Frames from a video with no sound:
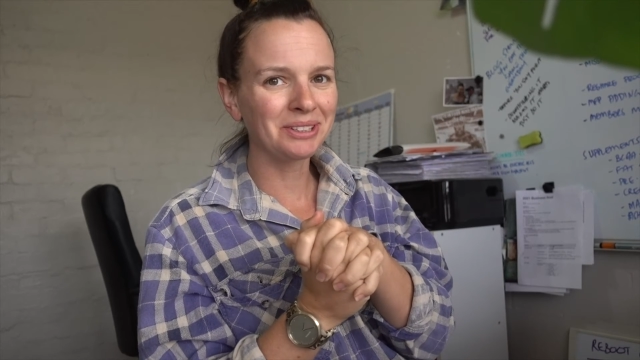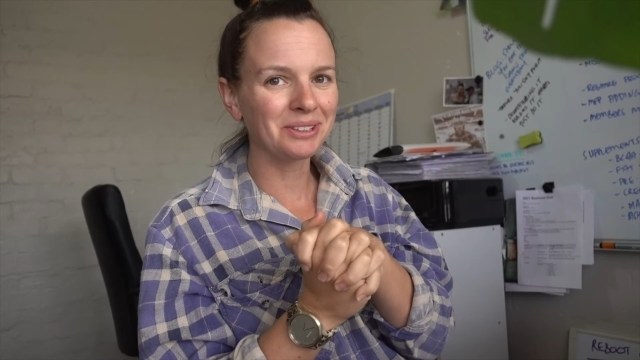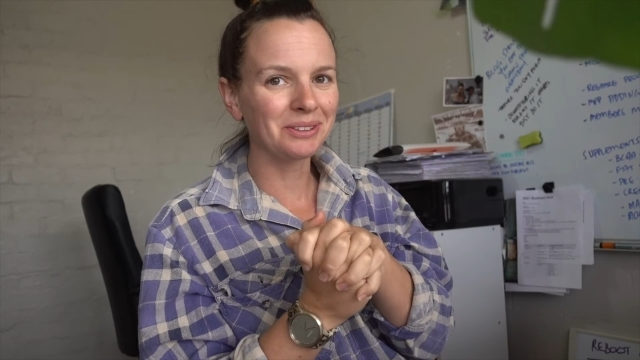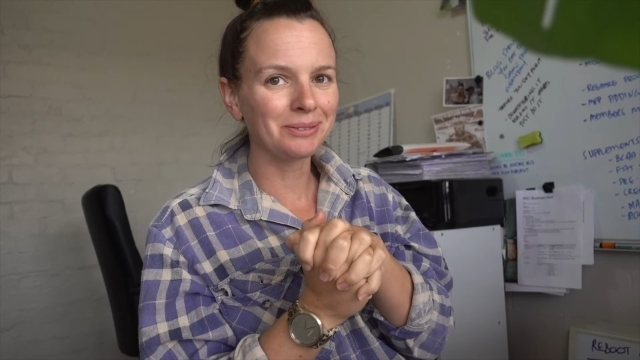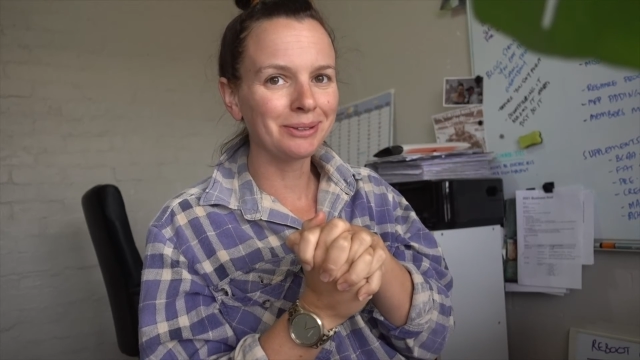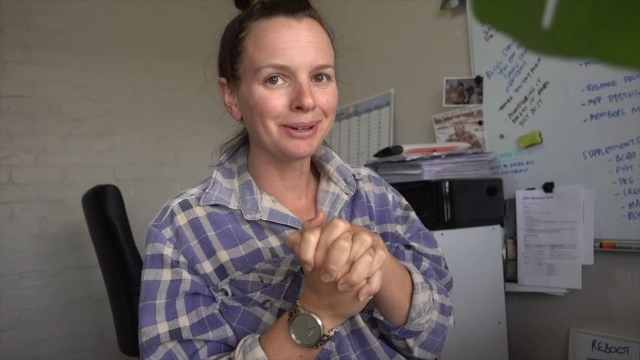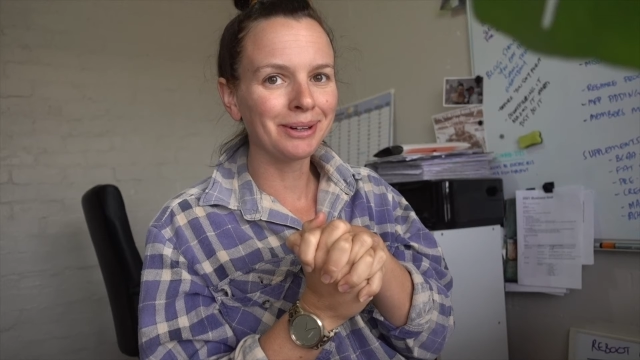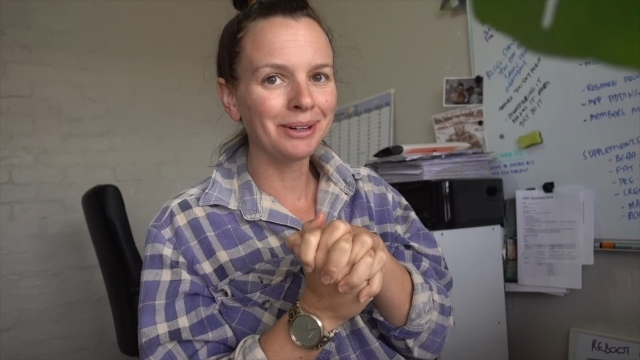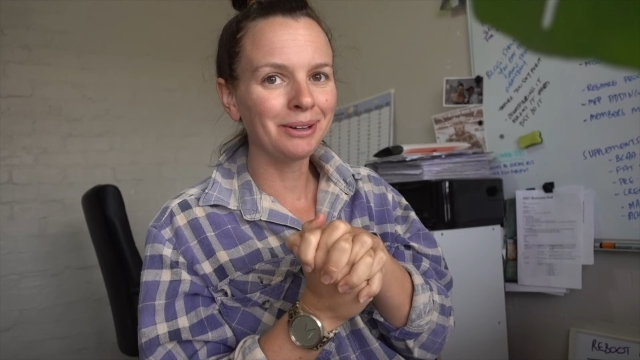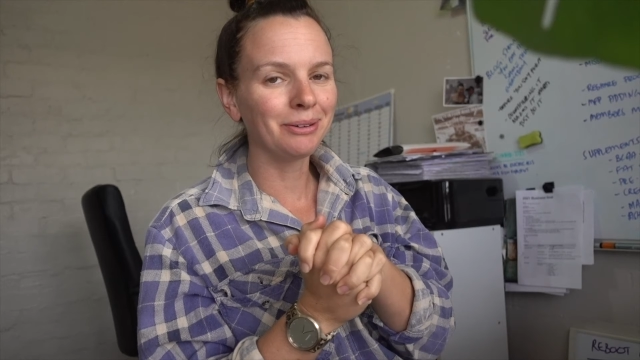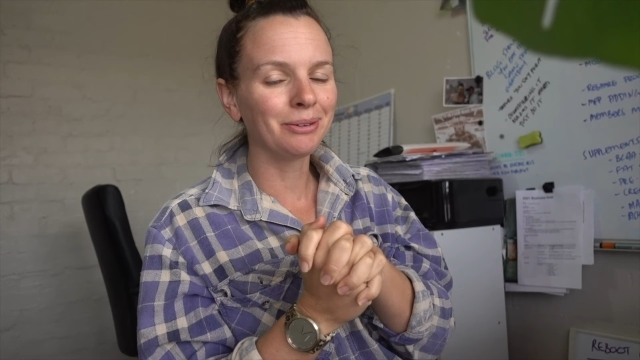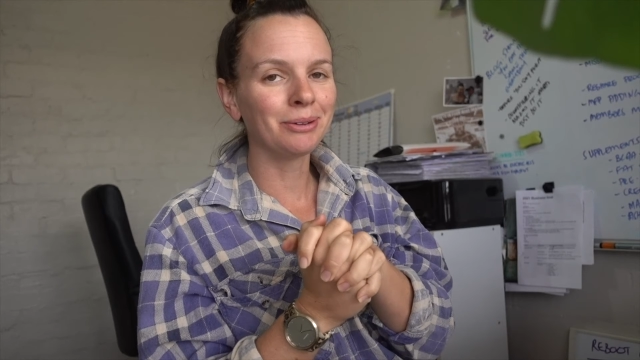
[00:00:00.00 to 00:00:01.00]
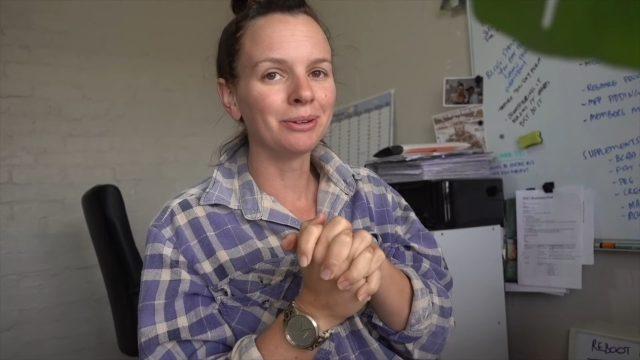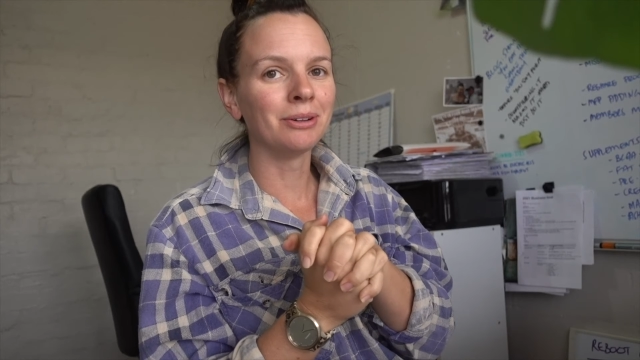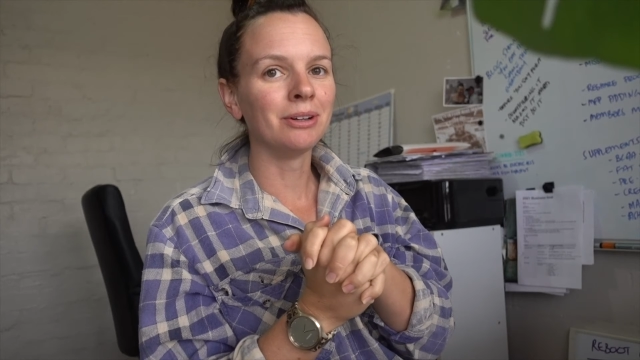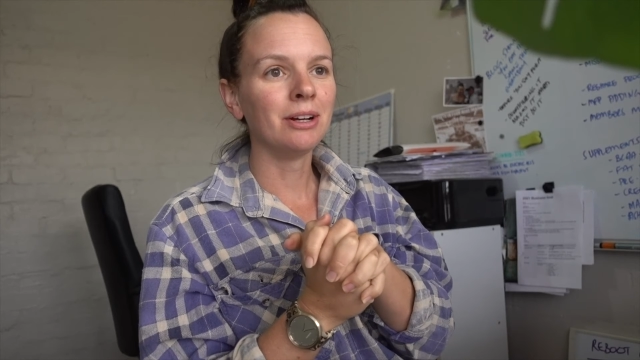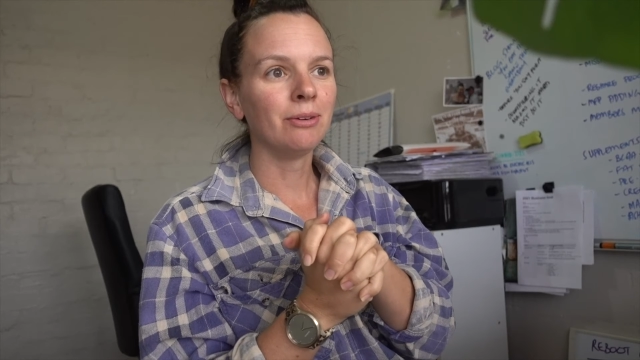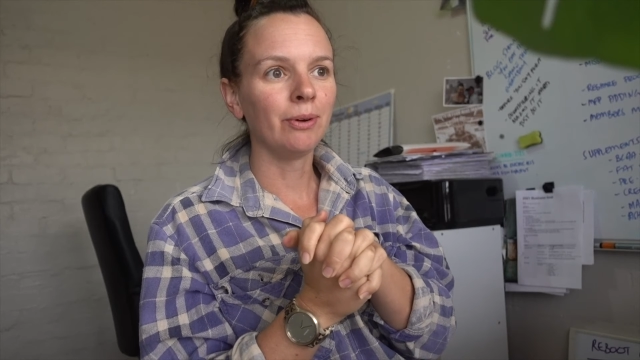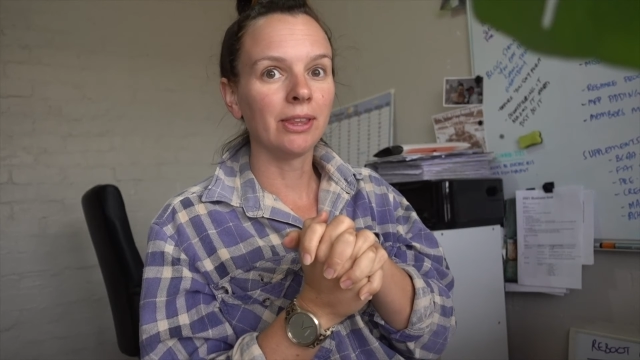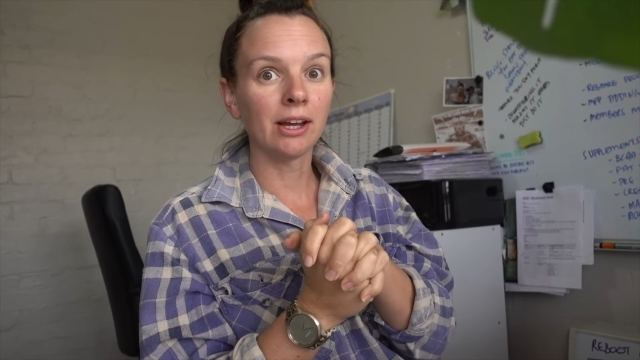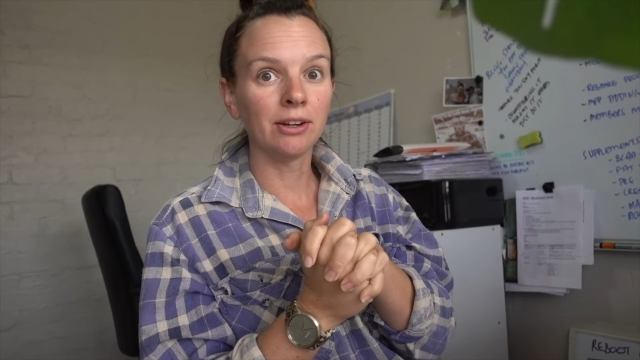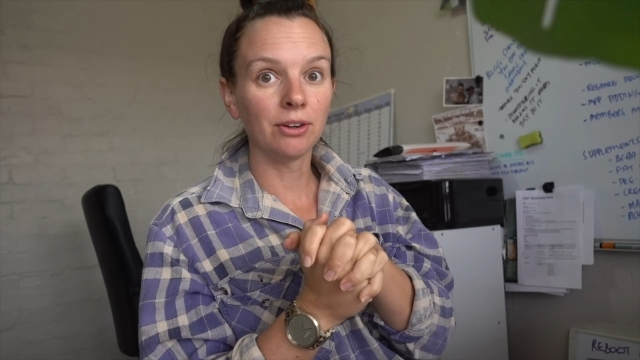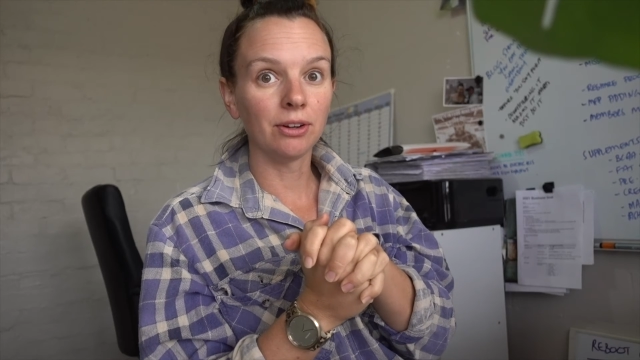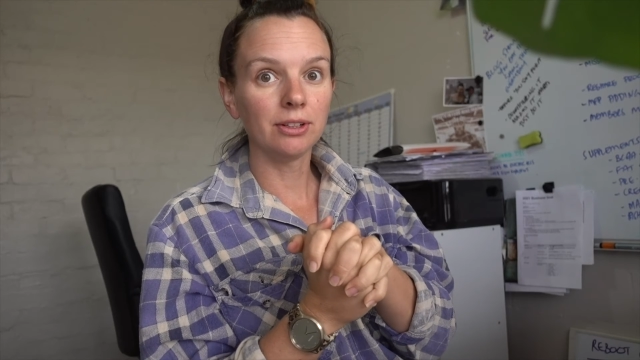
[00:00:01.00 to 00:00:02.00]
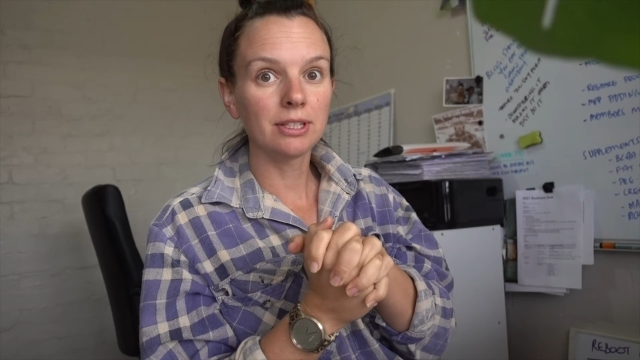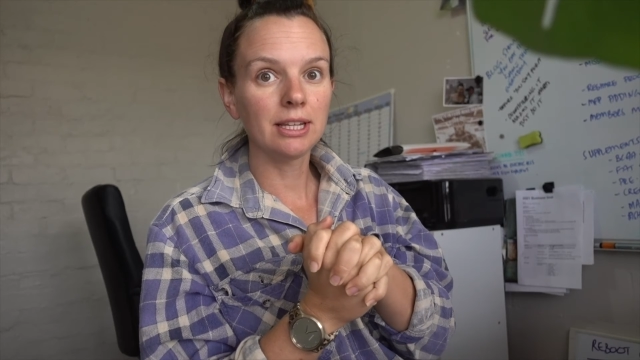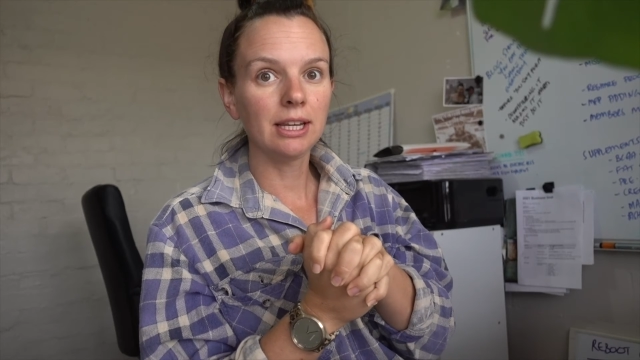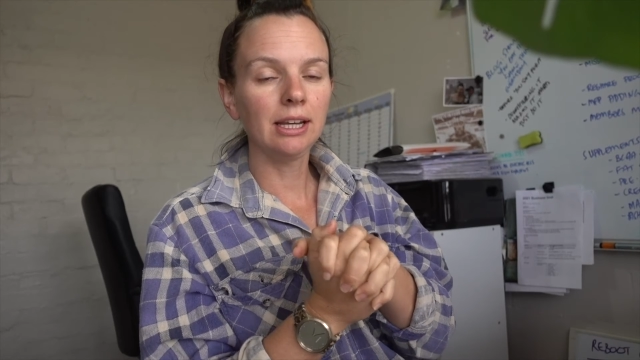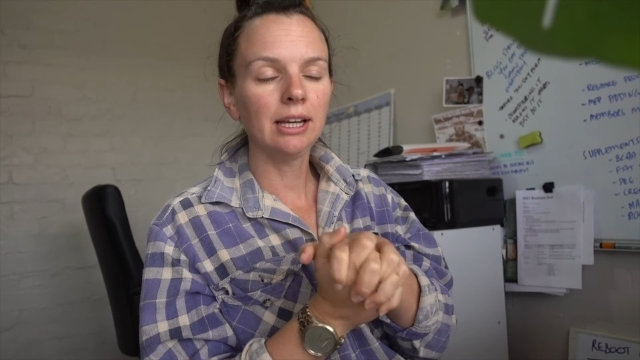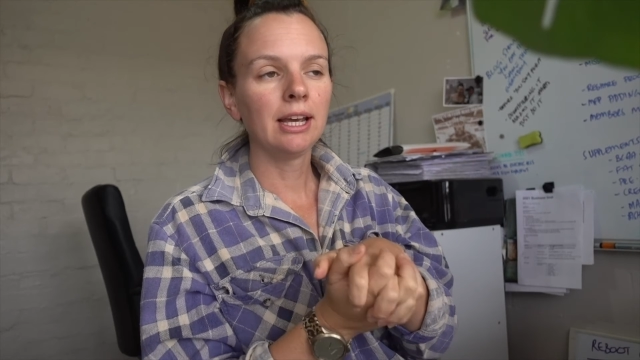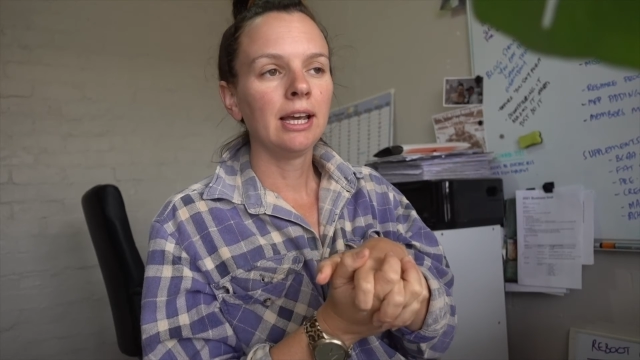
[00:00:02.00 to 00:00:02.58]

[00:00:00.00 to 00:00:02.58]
overnight or without noticing.